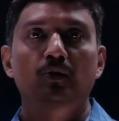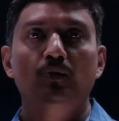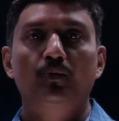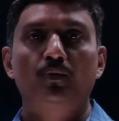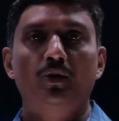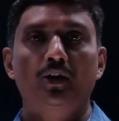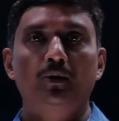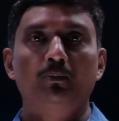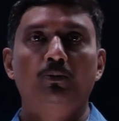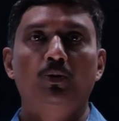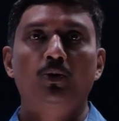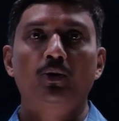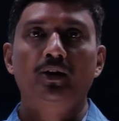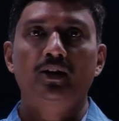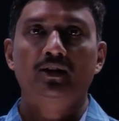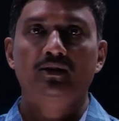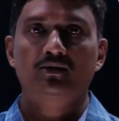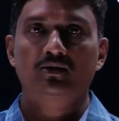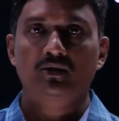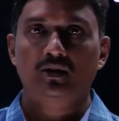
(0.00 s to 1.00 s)
For a board
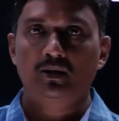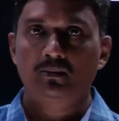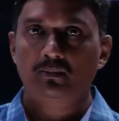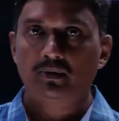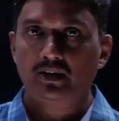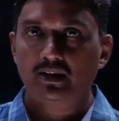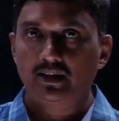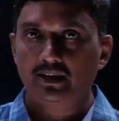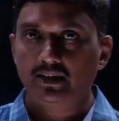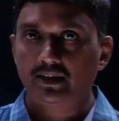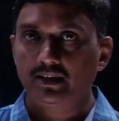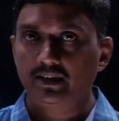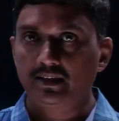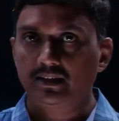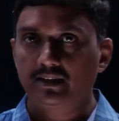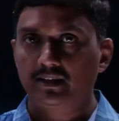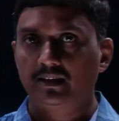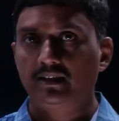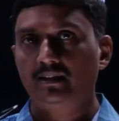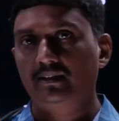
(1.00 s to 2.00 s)
exam,
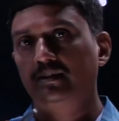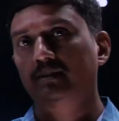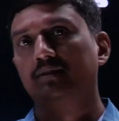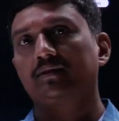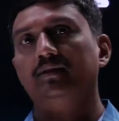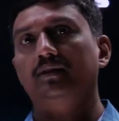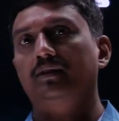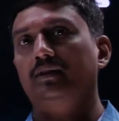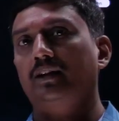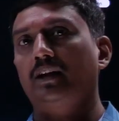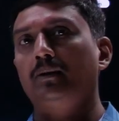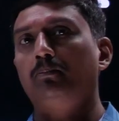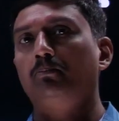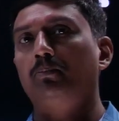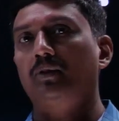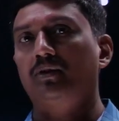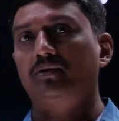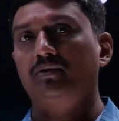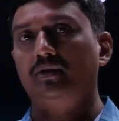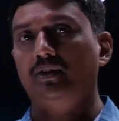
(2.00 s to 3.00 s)
it is
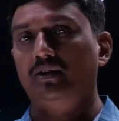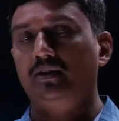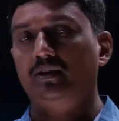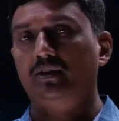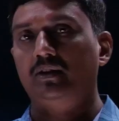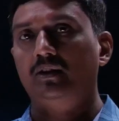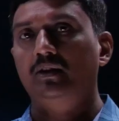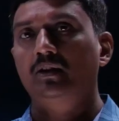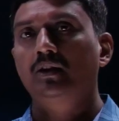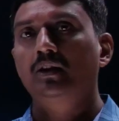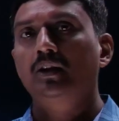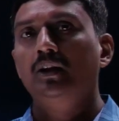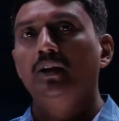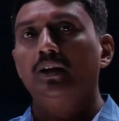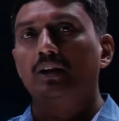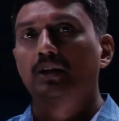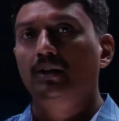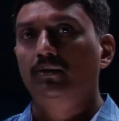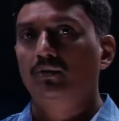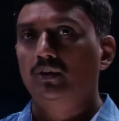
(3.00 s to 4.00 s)
10%.
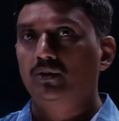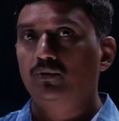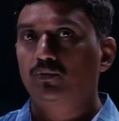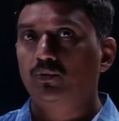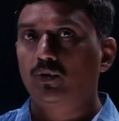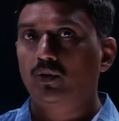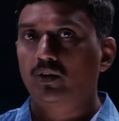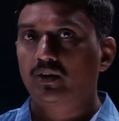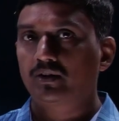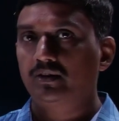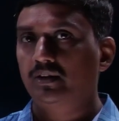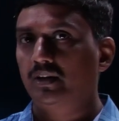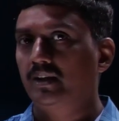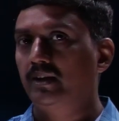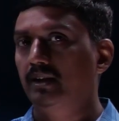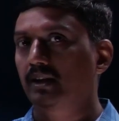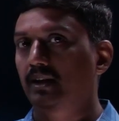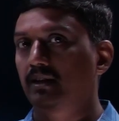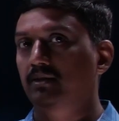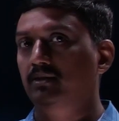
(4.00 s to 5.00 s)
Even for
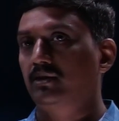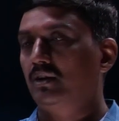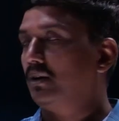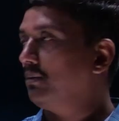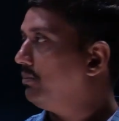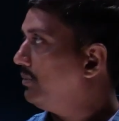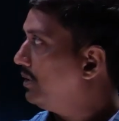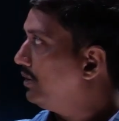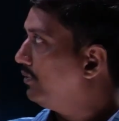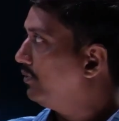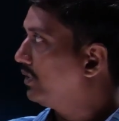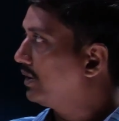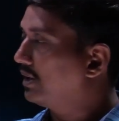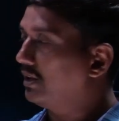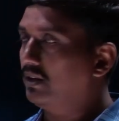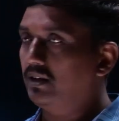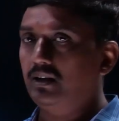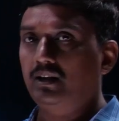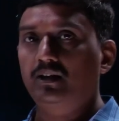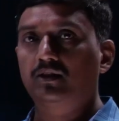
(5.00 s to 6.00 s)
JEE exam, we
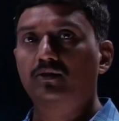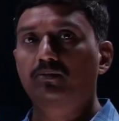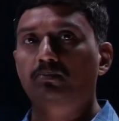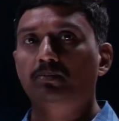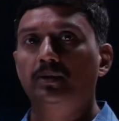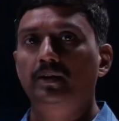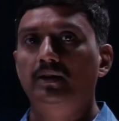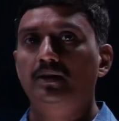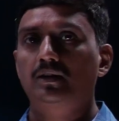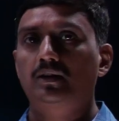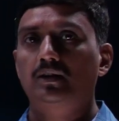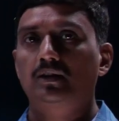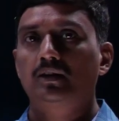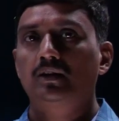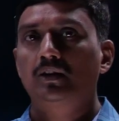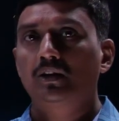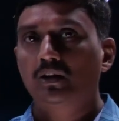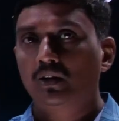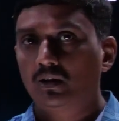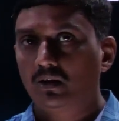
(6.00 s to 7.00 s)
can expect
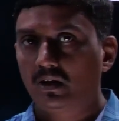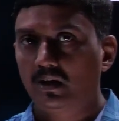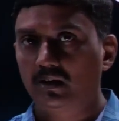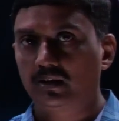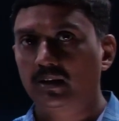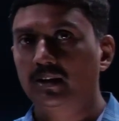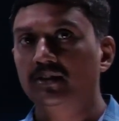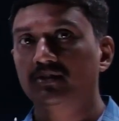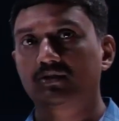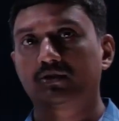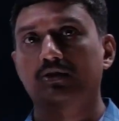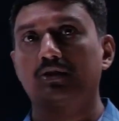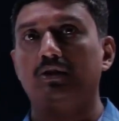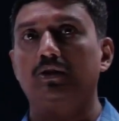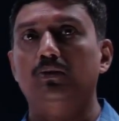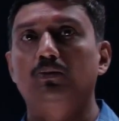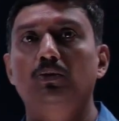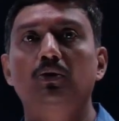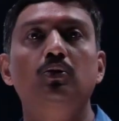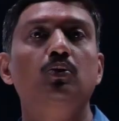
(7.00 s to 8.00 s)
at least
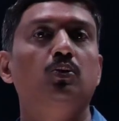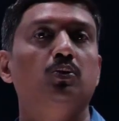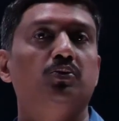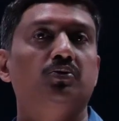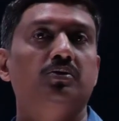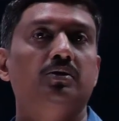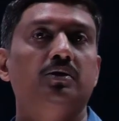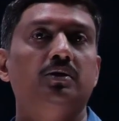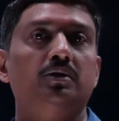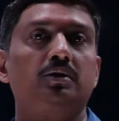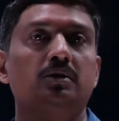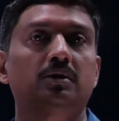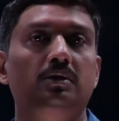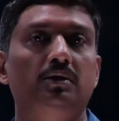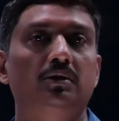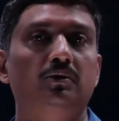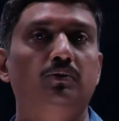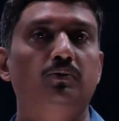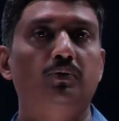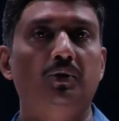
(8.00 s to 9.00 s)
one question
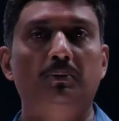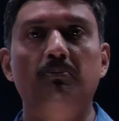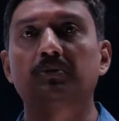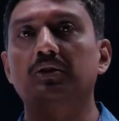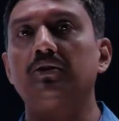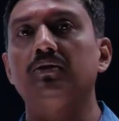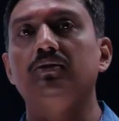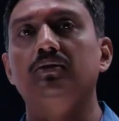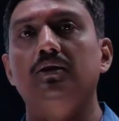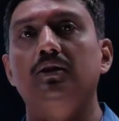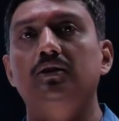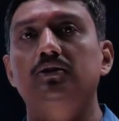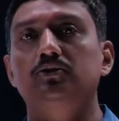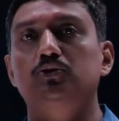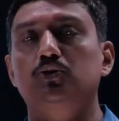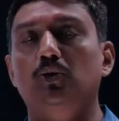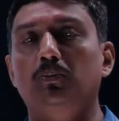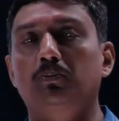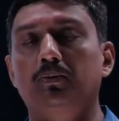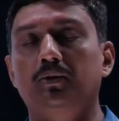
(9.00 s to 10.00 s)
from this
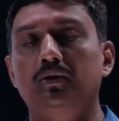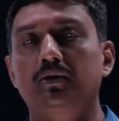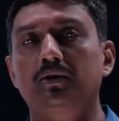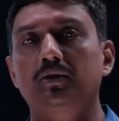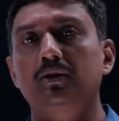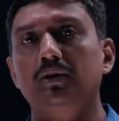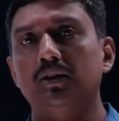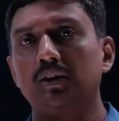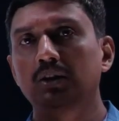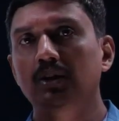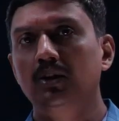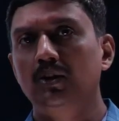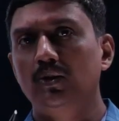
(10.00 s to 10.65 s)
chapter.